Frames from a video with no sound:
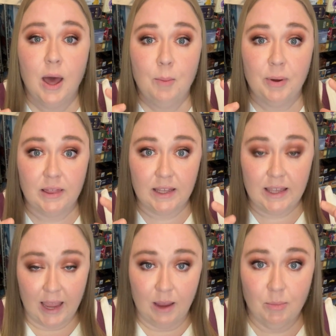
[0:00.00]
But the
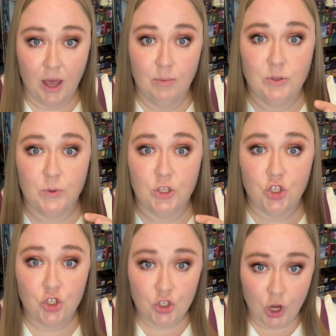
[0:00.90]
game comes with
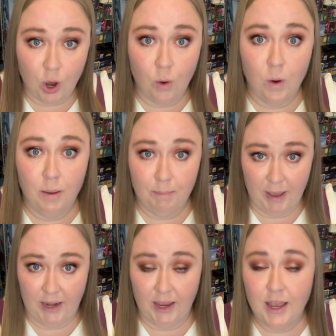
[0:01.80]
so
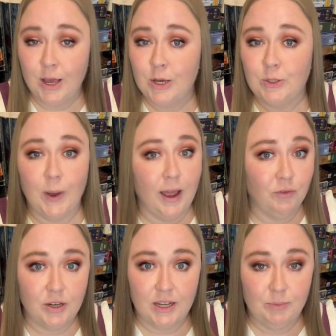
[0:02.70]
many. So
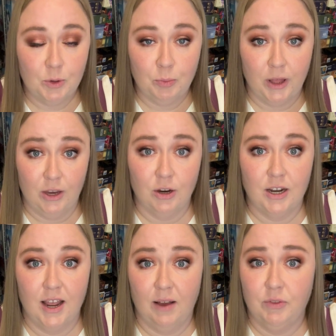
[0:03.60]
every time you play, you're going
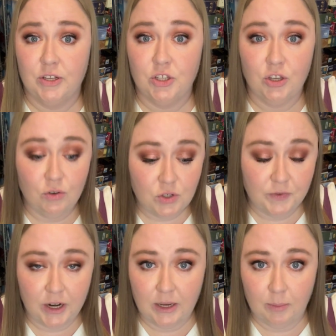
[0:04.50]
to have this huge
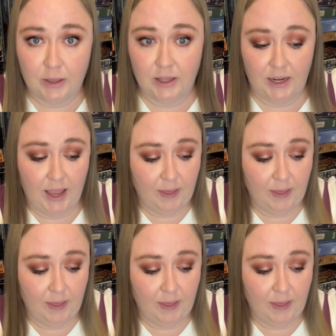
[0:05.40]
variability.